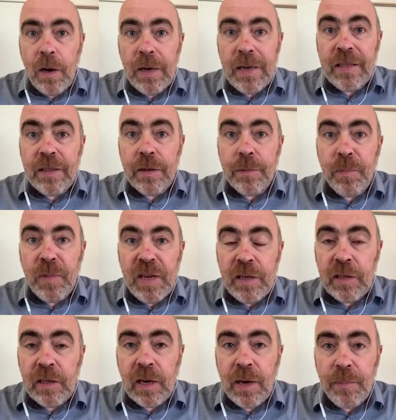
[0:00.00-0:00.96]
In the
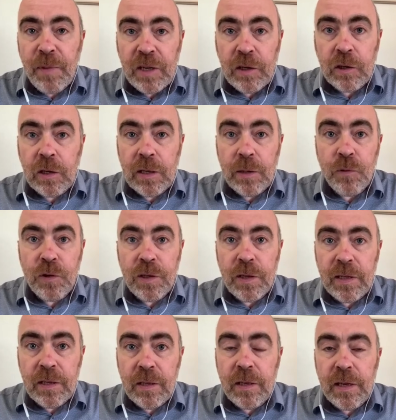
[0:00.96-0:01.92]
meantime, actually,
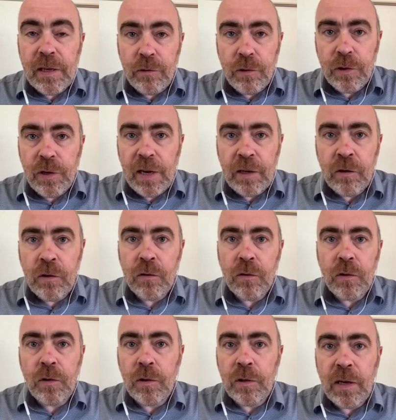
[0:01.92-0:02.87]
within the
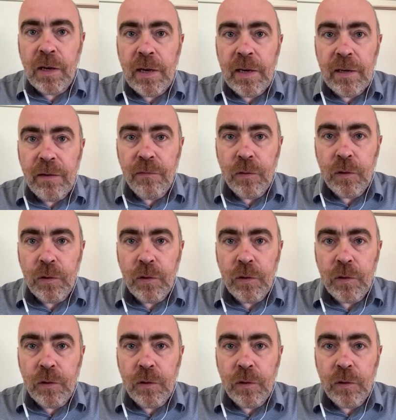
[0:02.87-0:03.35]
International Society